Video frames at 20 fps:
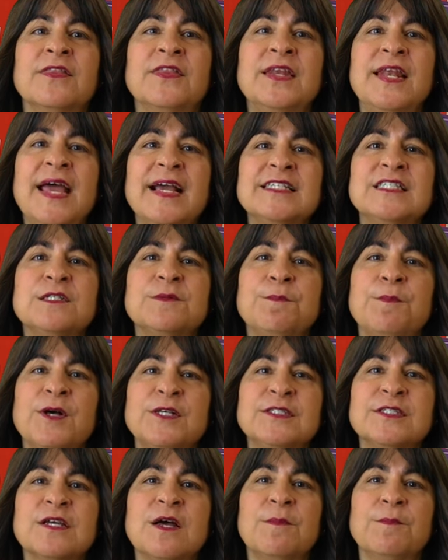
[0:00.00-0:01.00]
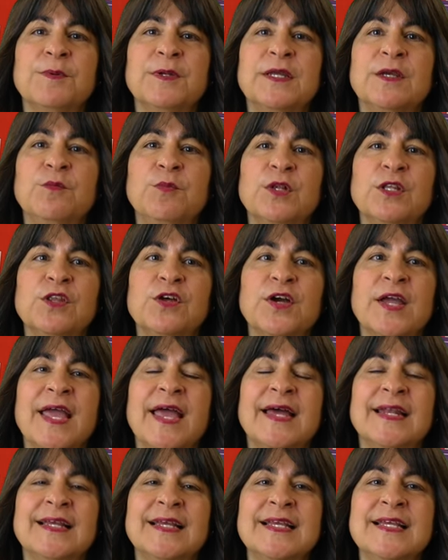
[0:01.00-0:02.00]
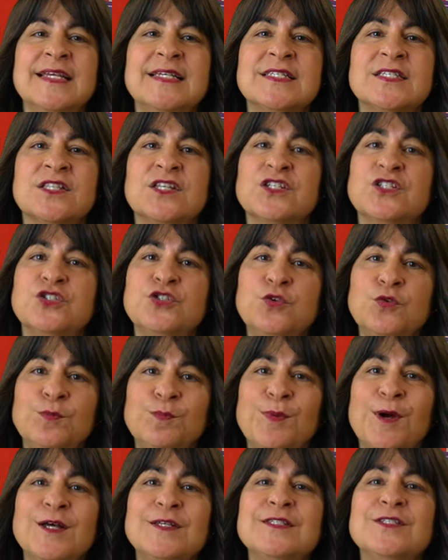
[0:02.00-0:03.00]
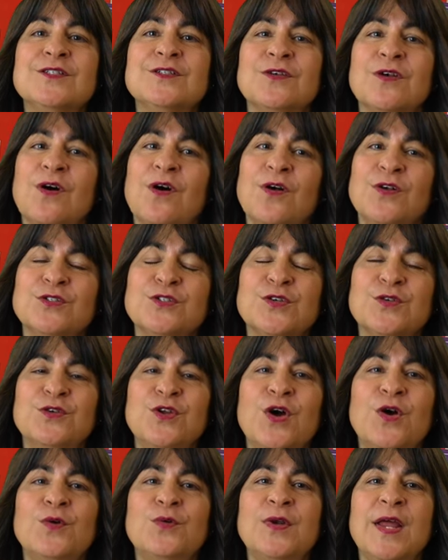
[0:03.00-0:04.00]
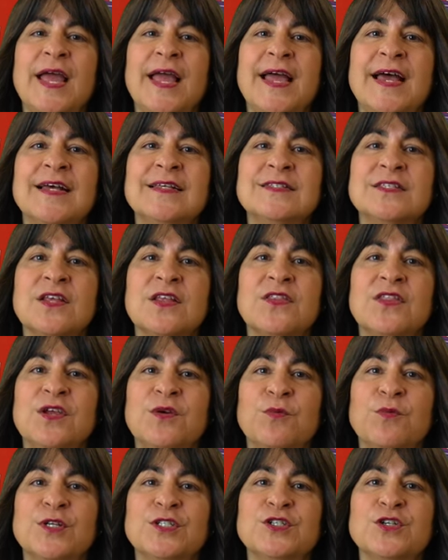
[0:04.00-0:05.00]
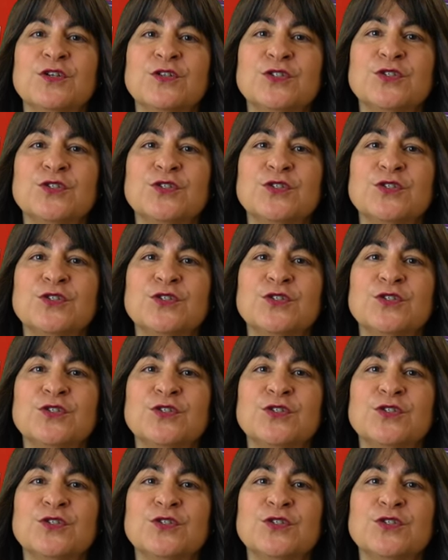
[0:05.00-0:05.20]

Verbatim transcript: The next bus company we'll look at is the Toot Bus, also known as the Original